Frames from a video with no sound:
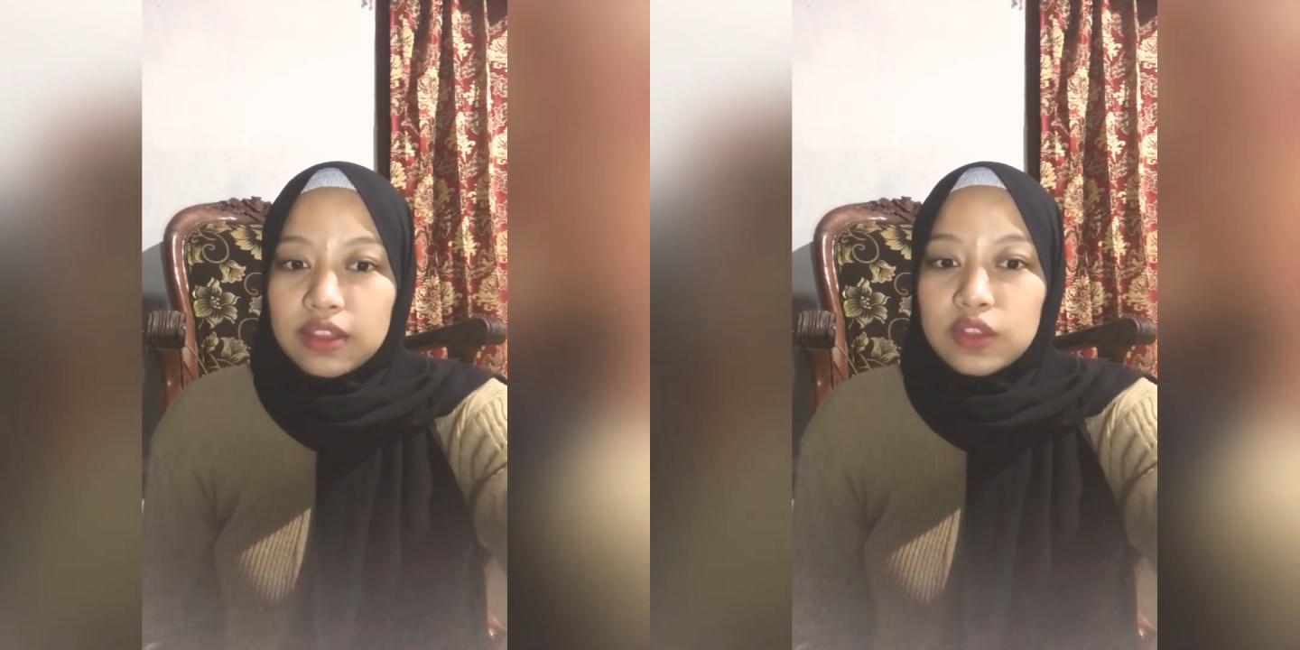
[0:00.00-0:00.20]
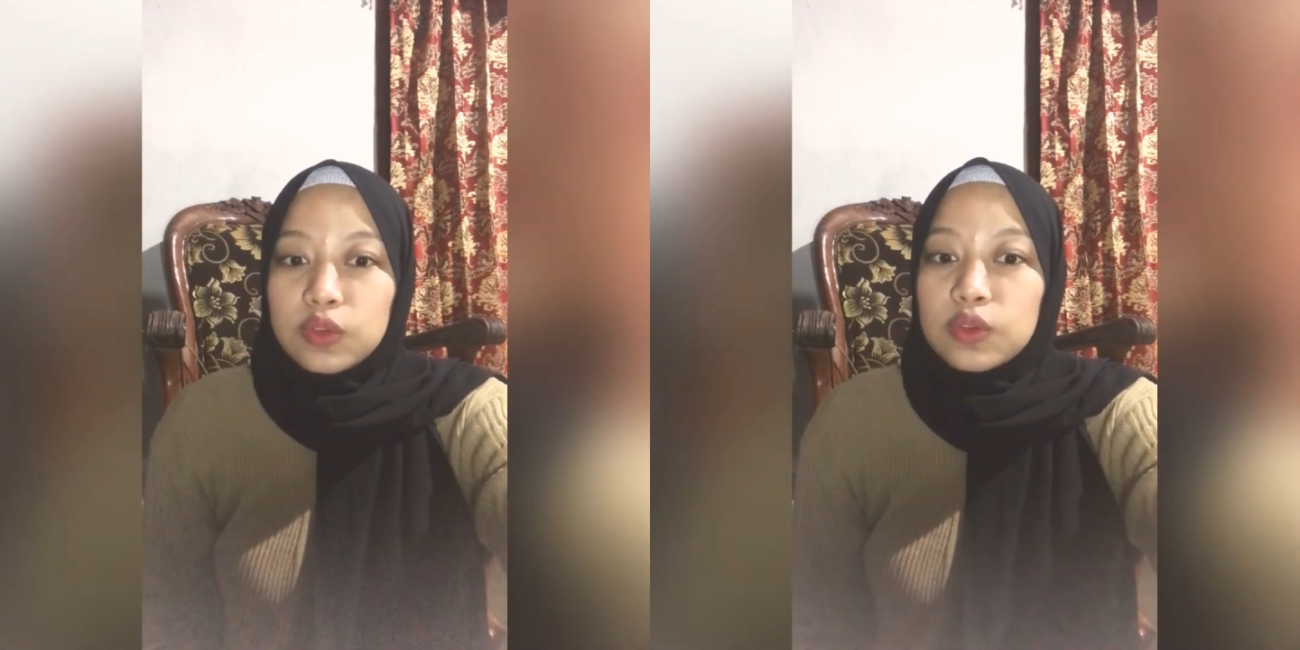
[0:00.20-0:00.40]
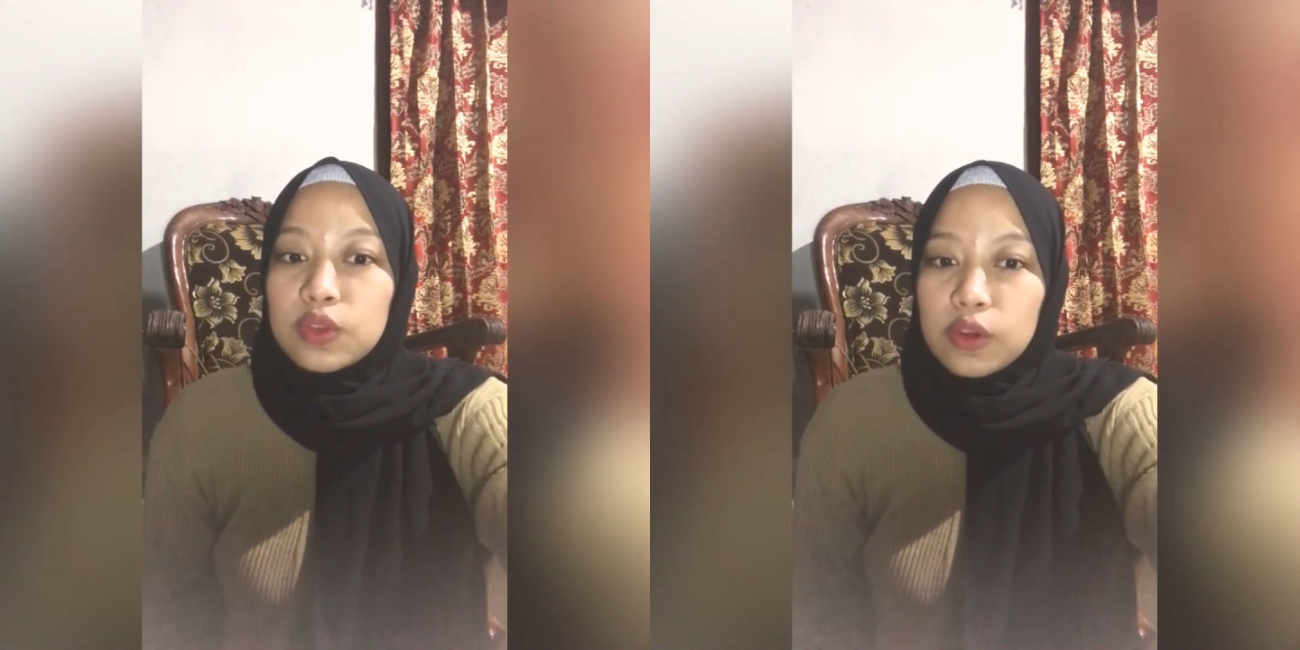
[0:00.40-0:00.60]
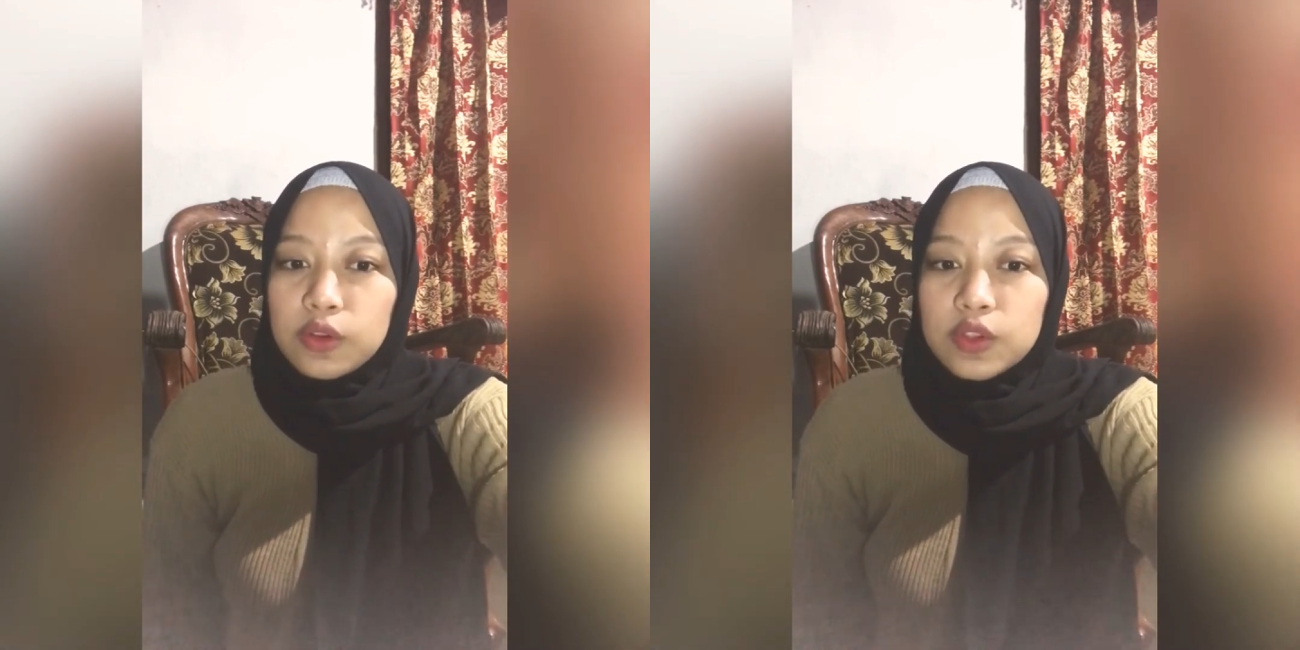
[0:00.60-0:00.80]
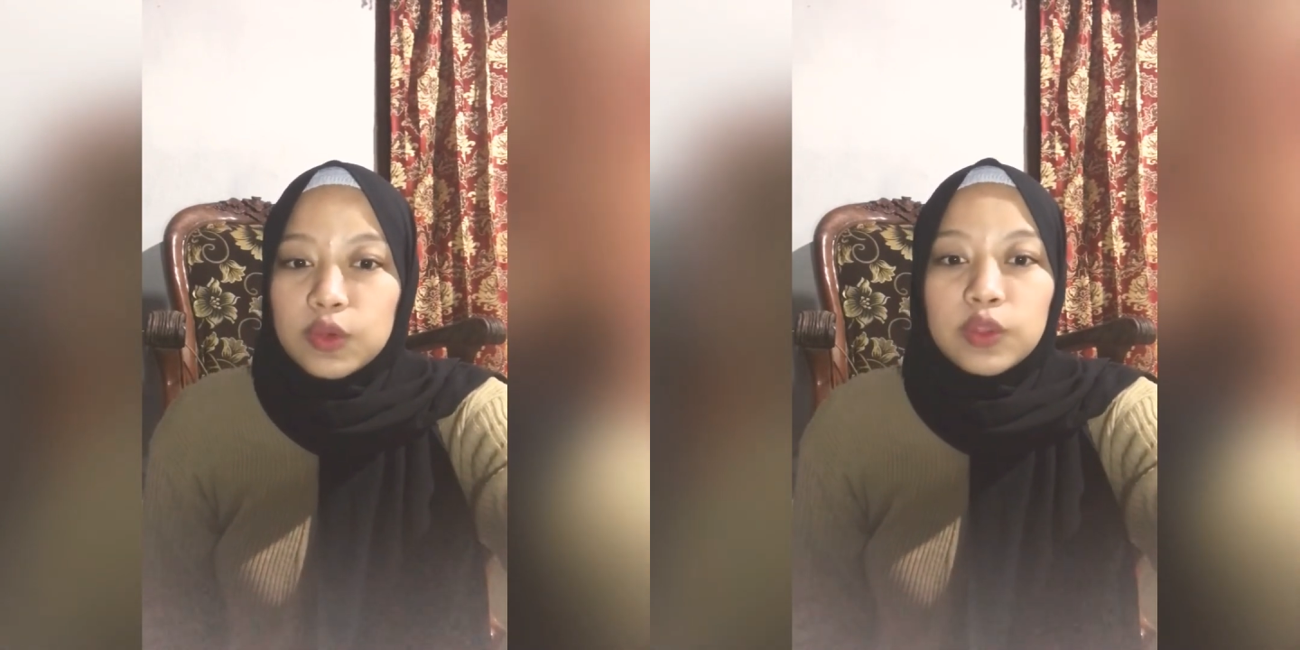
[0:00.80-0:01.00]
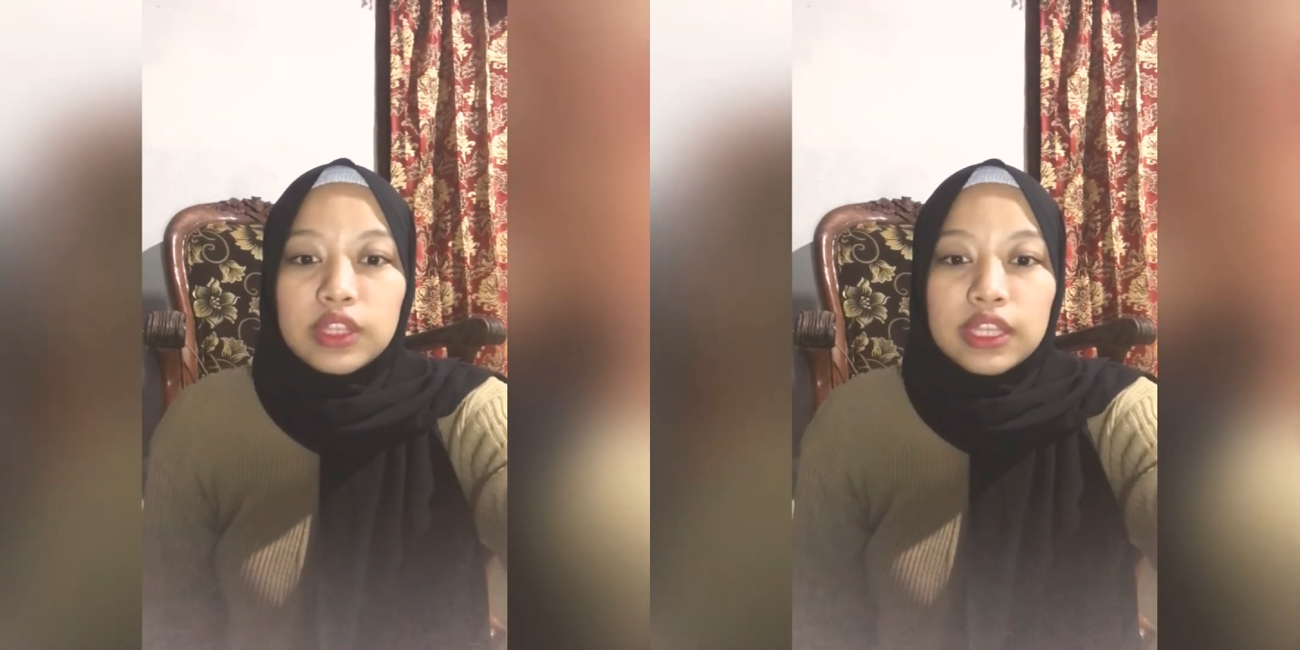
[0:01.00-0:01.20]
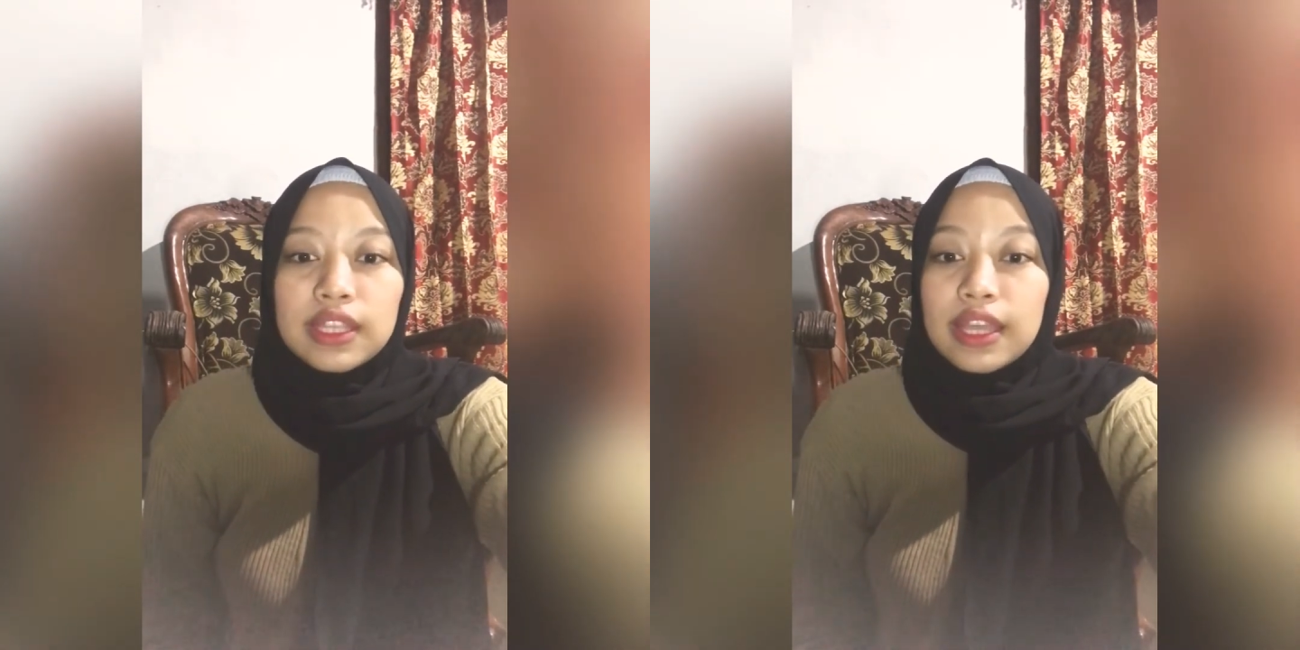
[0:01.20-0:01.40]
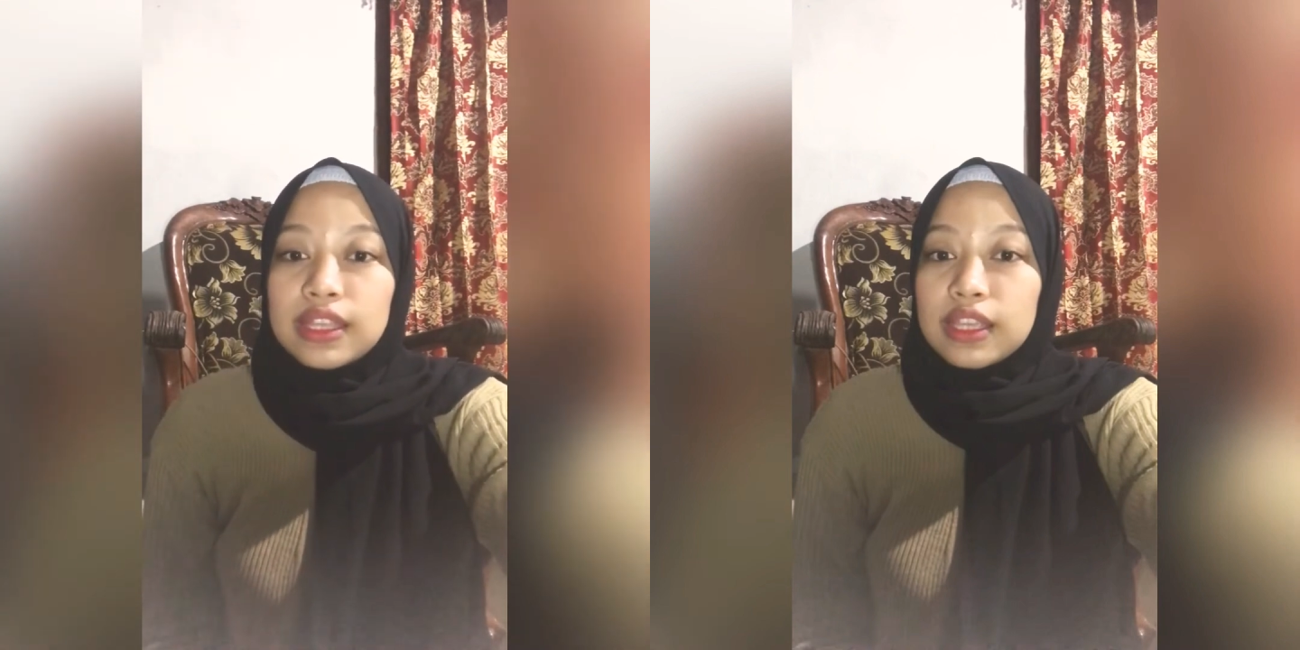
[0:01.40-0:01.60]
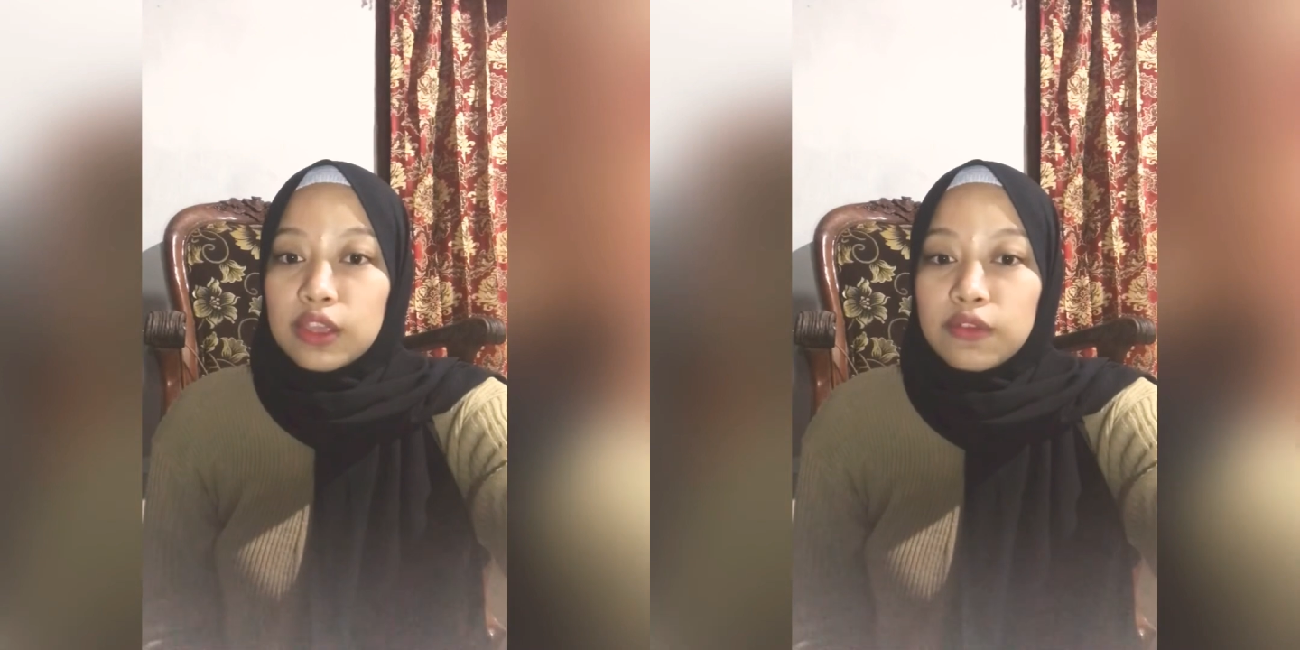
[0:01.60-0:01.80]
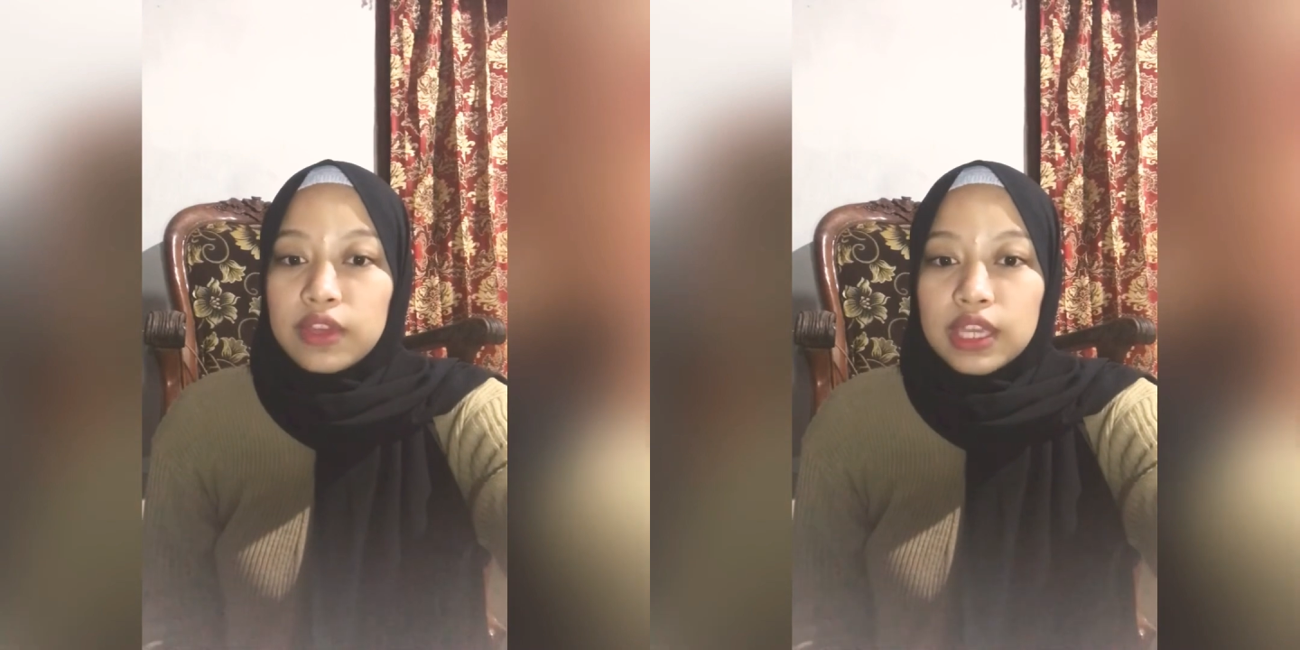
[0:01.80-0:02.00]
to those who need and
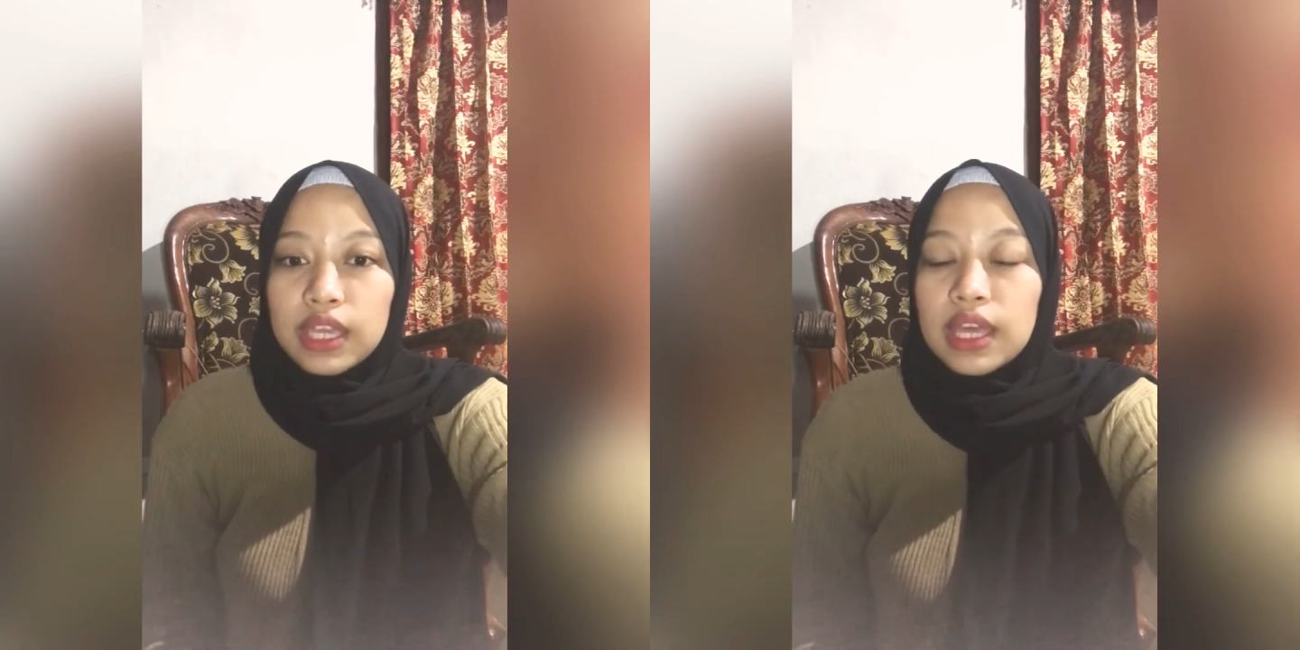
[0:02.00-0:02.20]
giving